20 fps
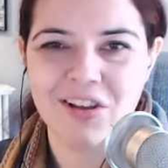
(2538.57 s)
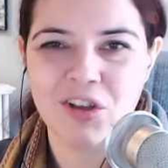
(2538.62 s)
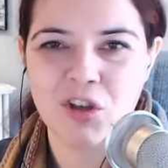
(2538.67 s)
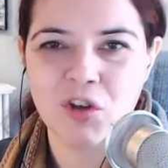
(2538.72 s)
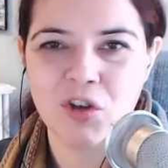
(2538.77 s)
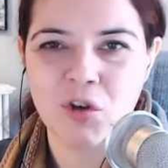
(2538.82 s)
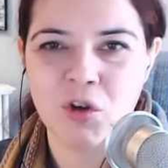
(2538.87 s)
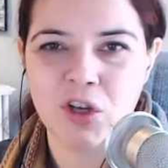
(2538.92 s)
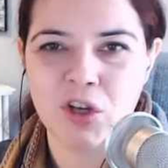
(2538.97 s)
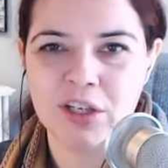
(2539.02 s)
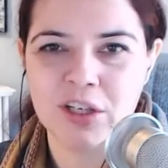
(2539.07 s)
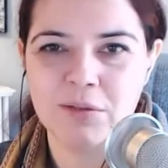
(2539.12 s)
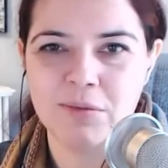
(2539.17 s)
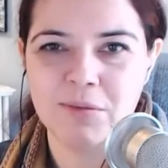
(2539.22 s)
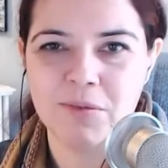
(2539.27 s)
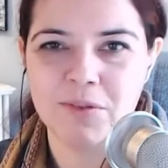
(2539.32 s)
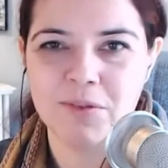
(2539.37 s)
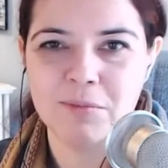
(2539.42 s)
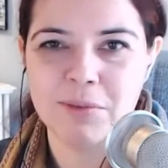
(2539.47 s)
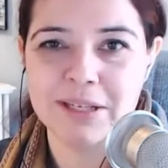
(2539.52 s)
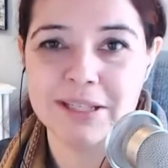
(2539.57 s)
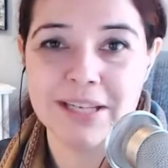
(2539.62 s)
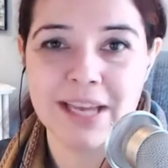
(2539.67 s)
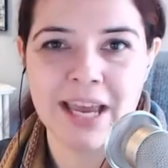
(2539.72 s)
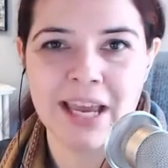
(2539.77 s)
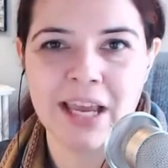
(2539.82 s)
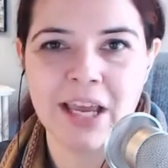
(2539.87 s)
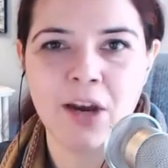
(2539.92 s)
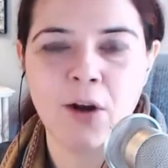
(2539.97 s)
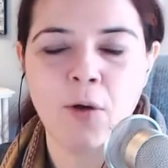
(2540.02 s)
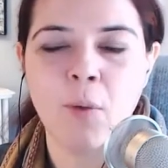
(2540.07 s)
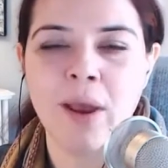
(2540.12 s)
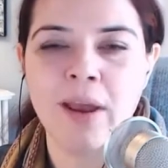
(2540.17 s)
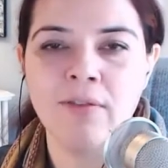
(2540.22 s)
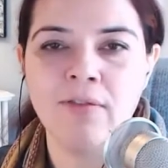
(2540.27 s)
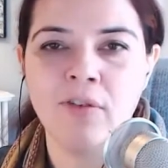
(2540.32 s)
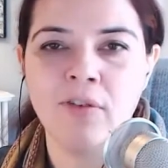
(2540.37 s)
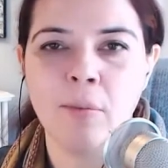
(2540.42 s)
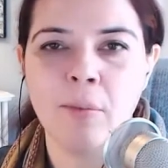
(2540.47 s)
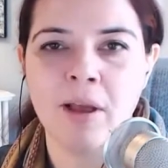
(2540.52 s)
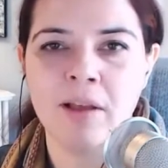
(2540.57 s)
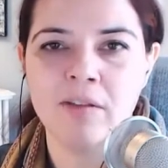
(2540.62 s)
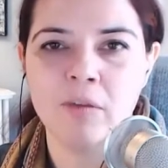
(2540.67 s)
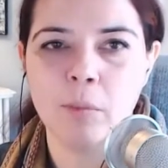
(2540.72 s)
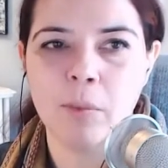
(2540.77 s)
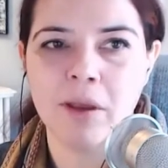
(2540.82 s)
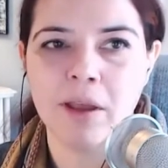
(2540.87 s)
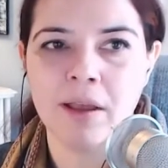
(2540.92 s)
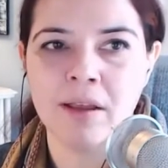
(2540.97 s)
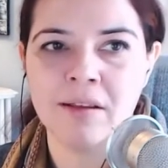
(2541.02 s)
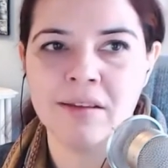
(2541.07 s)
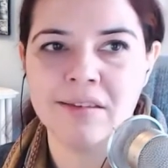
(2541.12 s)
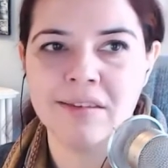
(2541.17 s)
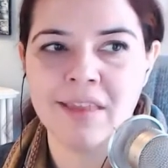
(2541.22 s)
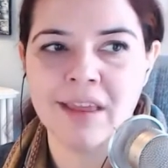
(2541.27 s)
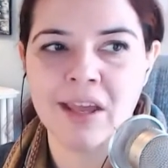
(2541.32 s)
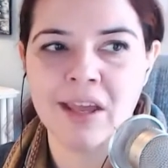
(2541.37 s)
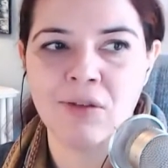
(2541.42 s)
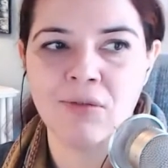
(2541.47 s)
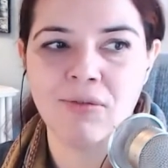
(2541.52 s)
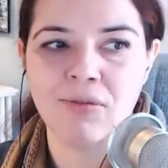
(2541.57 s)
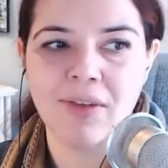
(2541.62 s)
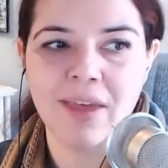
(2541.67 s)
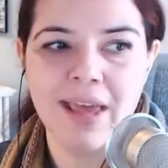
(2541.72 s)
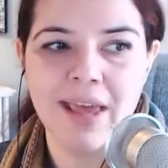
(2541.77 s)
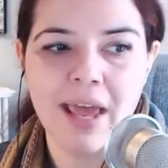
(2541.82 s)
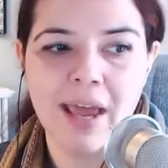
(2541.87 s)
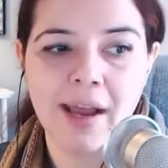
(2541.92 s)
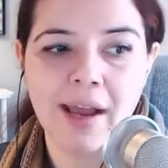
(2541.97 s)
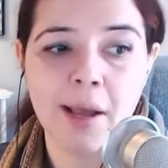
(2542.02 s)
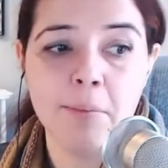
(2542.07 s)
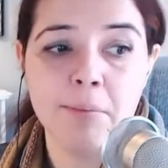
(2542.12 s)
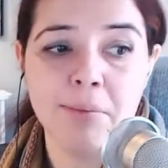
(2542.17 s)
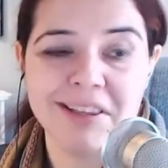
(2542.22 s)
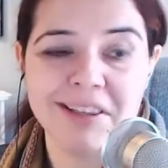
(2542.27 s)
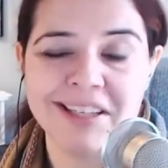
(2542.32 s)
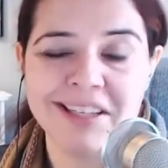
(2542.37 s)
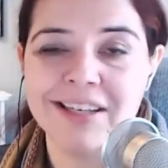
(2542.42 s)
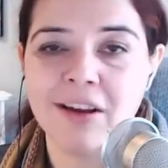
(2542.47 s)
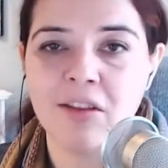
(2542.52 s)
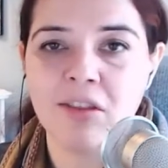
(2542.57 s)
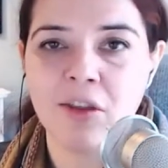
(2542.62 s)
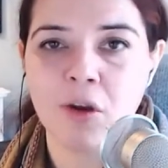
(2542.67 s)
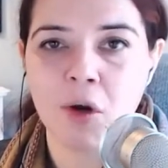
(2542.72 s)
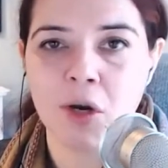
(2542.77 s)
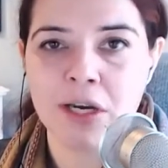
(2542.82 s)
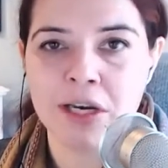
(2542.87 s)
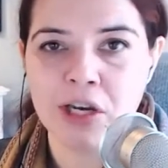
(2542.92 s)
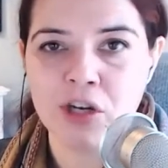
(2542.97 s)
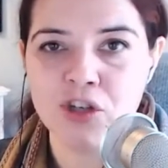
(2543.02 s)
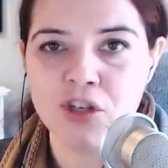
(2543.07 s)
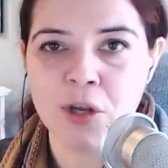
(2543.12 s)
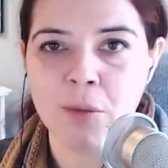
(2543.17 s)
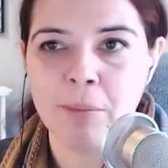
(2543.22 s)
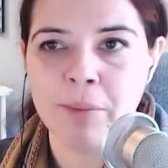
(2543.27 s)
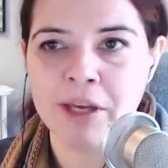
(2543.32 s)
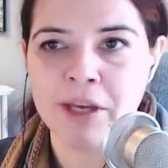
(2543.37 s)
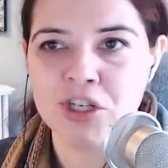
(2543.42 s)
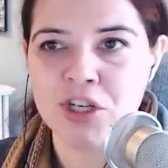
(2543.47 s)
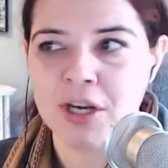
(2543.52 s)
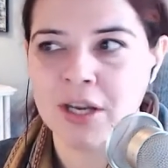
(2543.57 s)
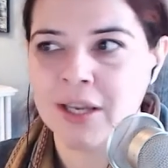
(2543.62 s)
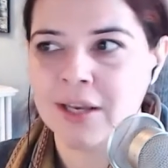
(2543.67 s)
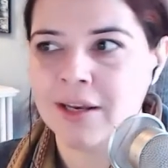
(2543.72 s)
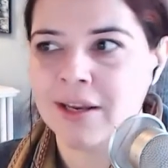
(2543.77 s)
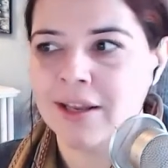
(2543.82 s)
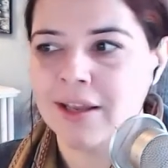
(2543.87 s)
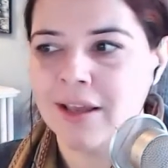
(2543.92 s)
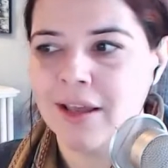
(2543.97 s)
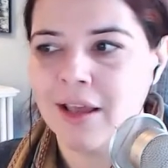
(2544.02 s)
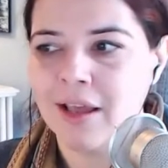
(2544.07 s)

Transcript: could be taken away from us because they've completed their initial mission.